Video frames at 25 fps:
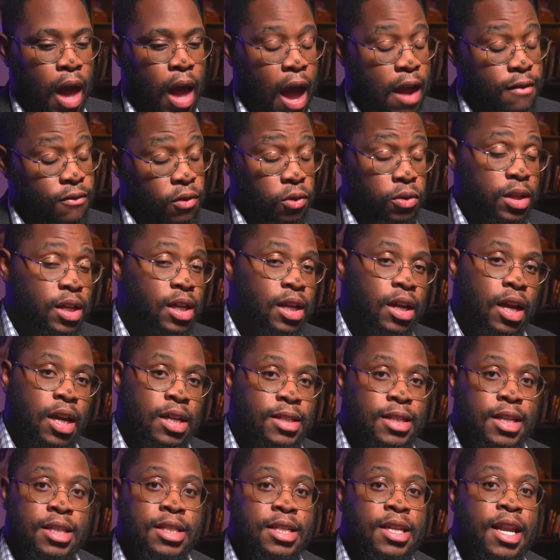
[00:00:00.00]
I've only
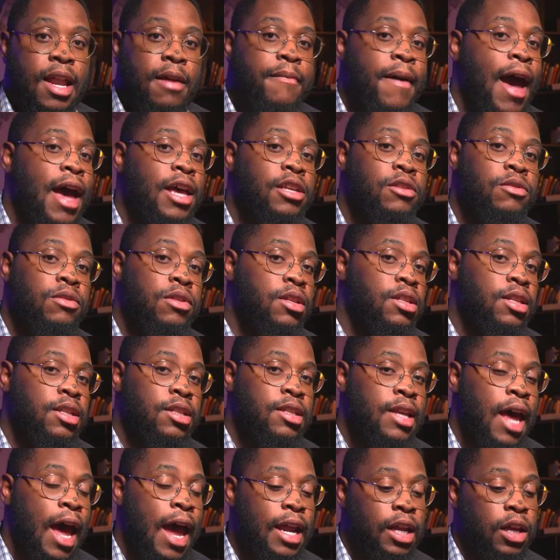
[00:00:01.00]
assisted at Mass with the
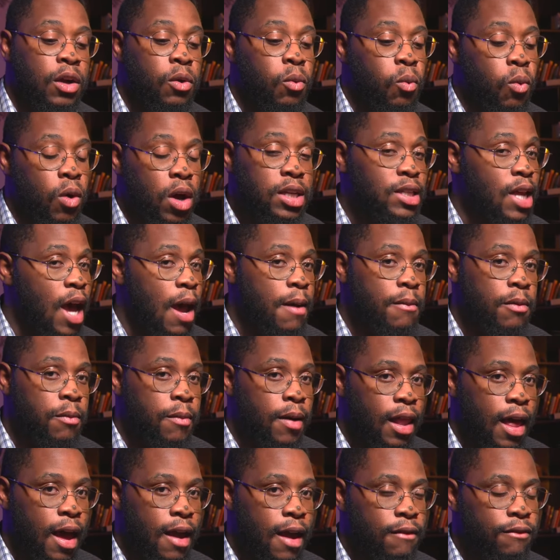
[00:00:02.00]
society one time in
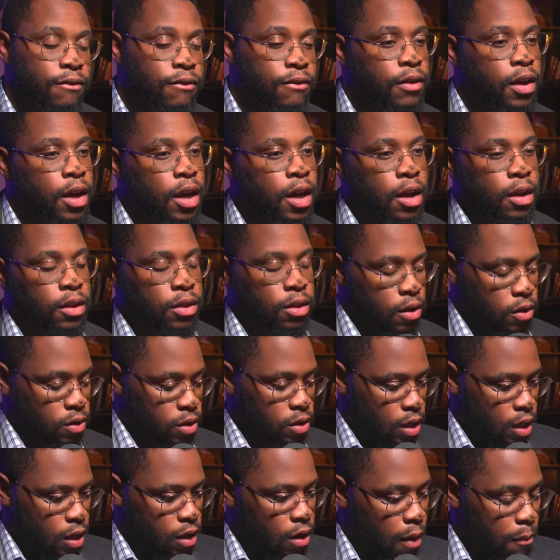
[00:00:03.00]
my life.
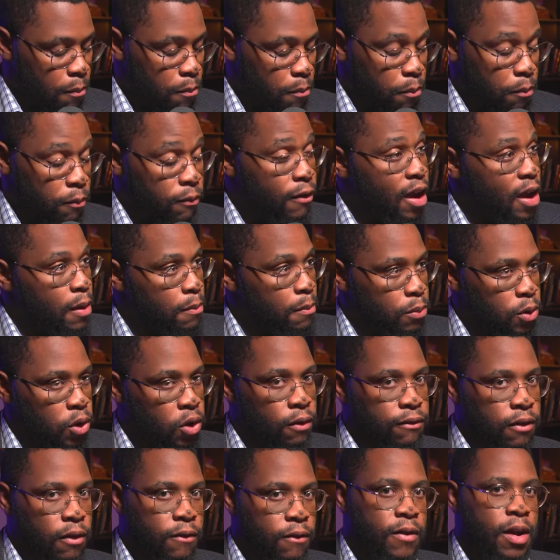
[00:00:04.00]
There's a very
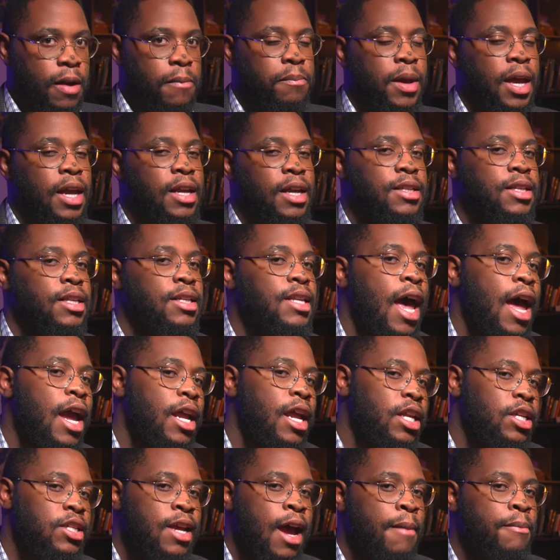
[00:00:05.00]
beautiful, very big
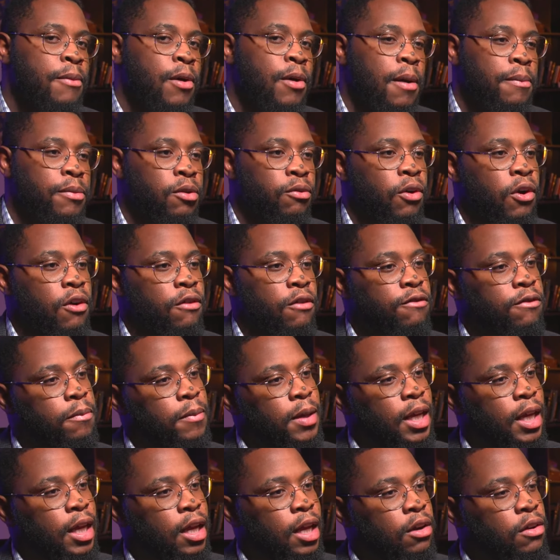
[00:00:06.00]
society chapel up the road
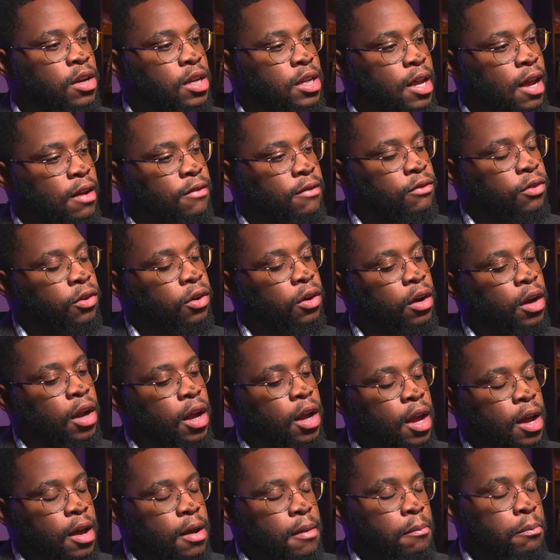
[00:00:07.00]
from me here in Denver.
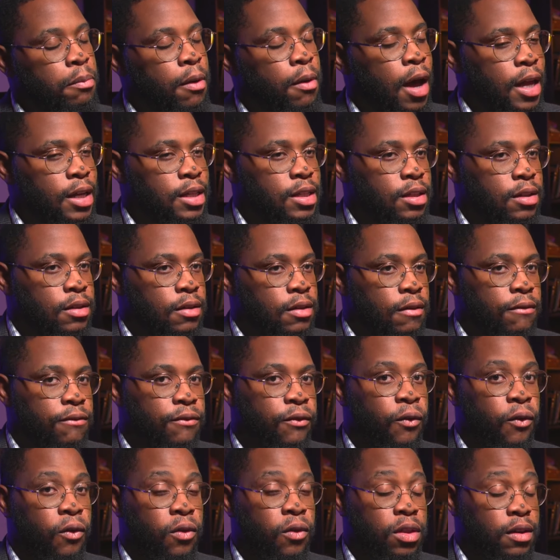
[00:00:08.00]
But
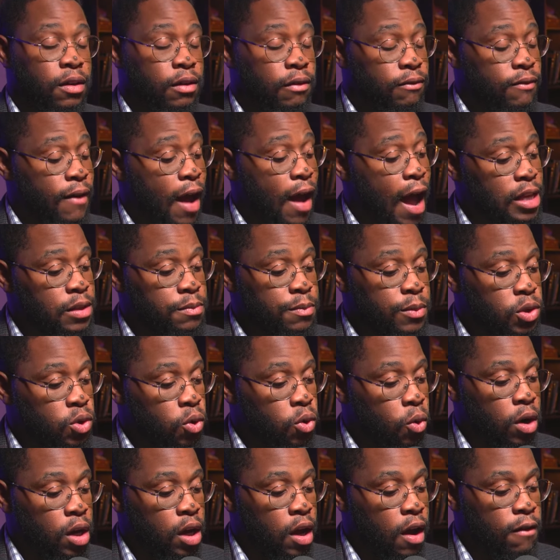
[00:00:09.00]
for the vast
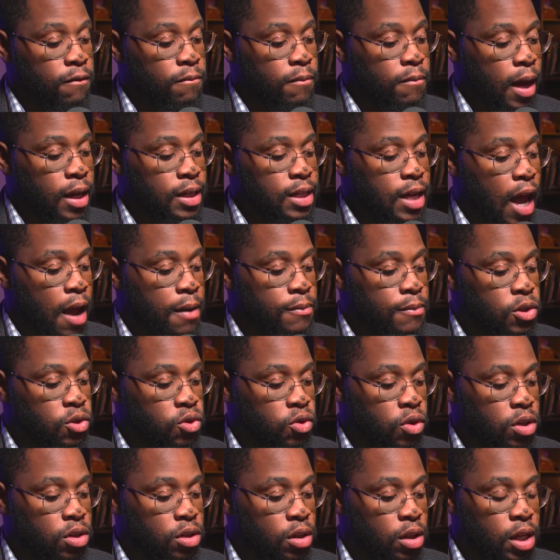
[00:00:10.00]
majority of my time as a
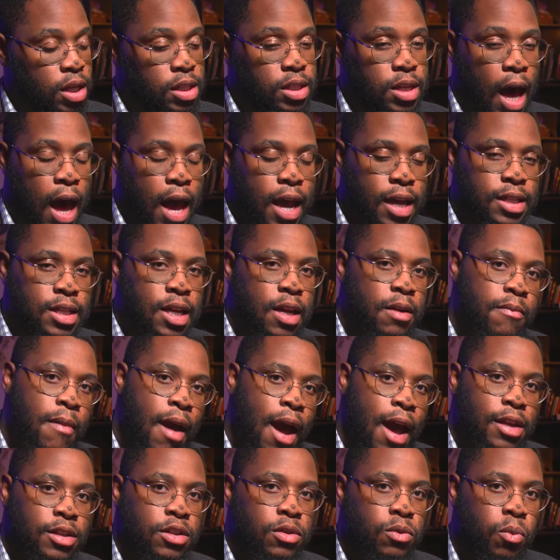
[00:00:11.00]
traditionalist, I attend
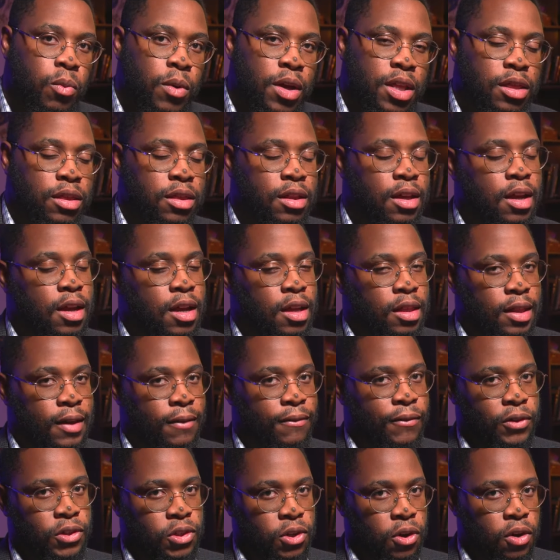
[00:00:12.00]
Mass with
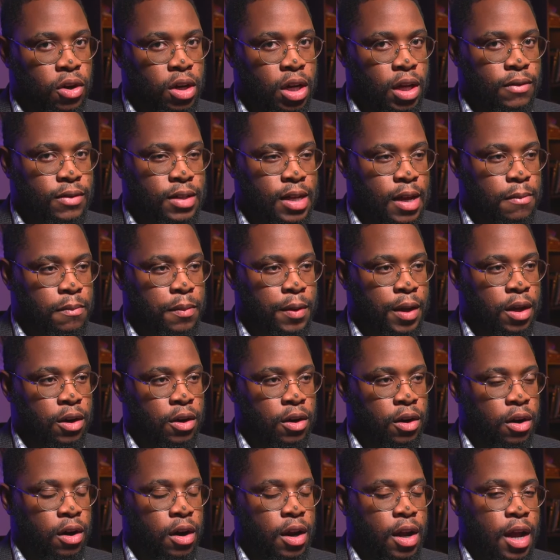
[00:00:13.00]
the Fraternity of St.
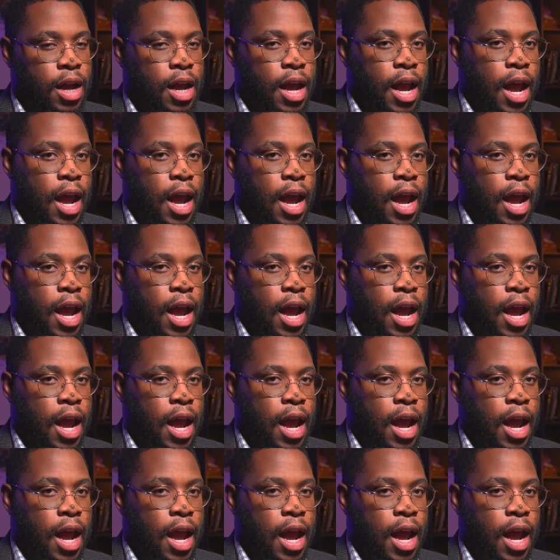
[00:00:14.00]
Peter.